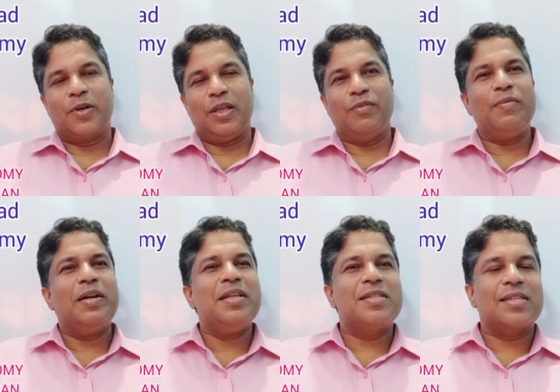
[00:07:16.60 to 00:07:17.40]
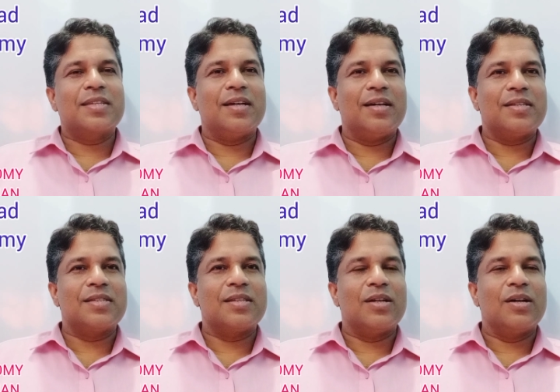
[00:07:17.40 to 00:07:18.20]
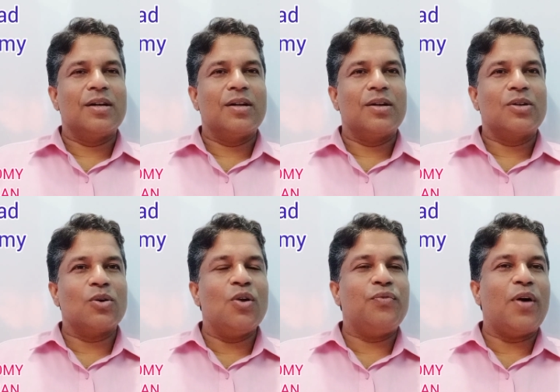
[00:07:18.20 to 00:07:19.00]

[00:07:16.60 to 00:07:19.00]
Clear. We will discuss 12